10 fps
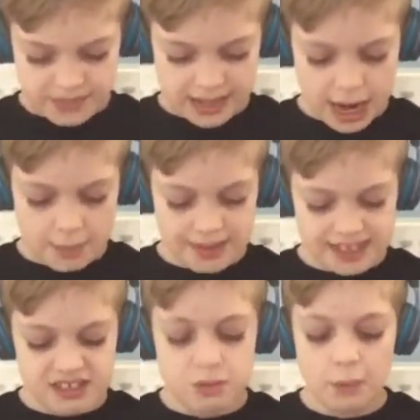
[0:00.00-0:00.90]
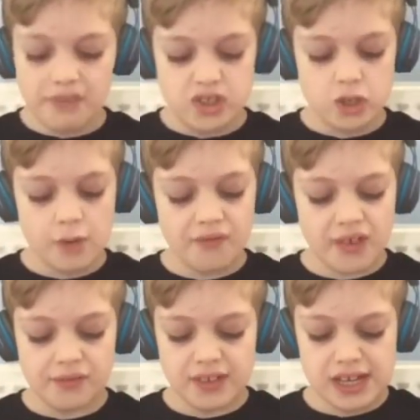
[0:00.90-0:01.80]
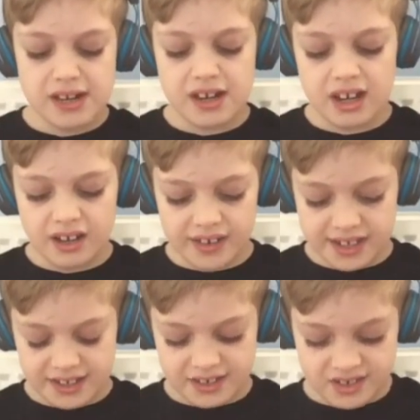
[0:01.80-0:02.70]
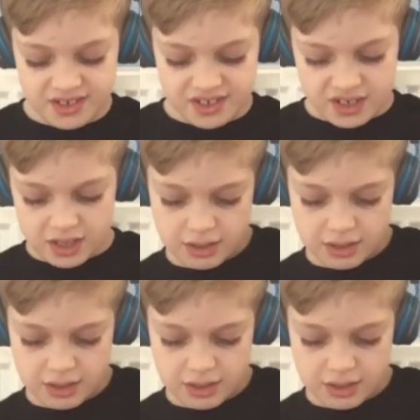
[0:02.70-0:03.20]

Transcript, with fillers: Ah, we can get this one for 250. Nice.